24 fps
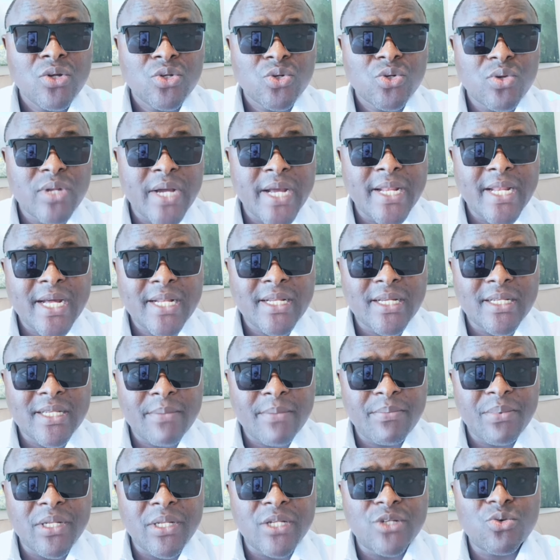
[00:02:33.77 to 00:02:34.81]
So now the
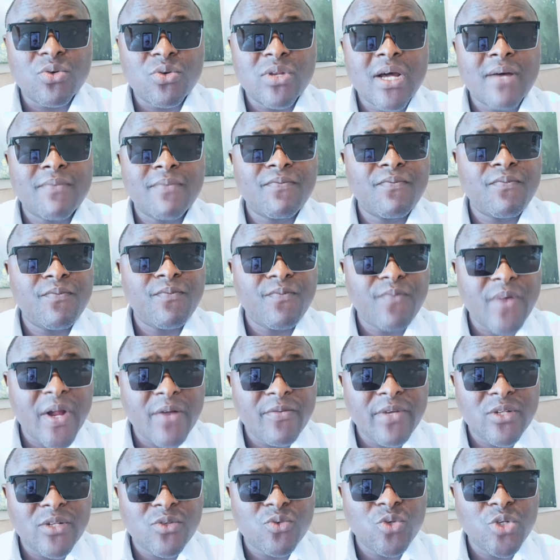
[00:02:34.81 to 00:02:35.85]
deputy. So now
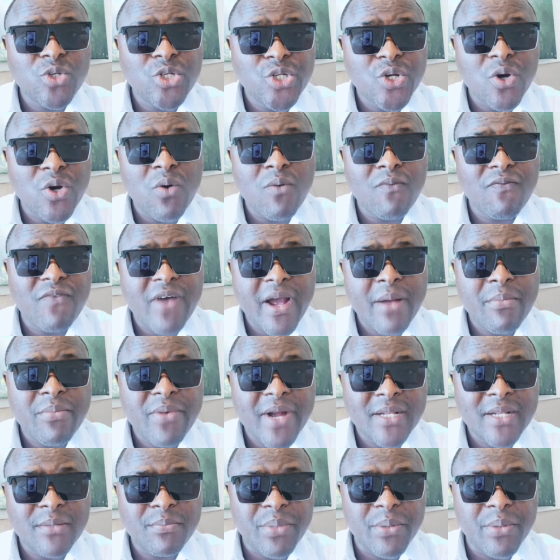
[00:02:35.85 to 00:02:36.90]
very two young,
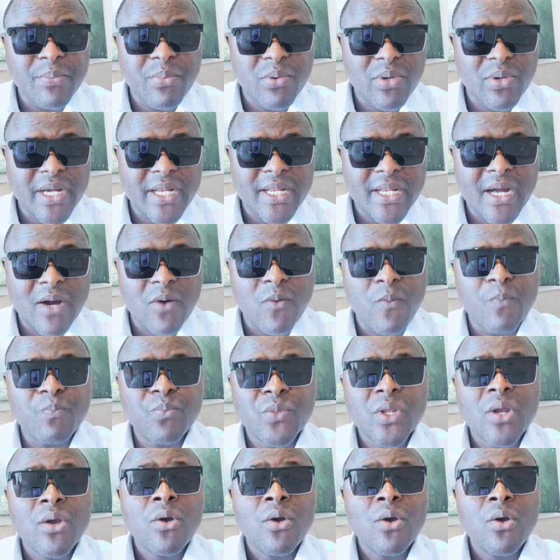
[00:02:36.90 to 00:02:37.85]
vibrant people and now.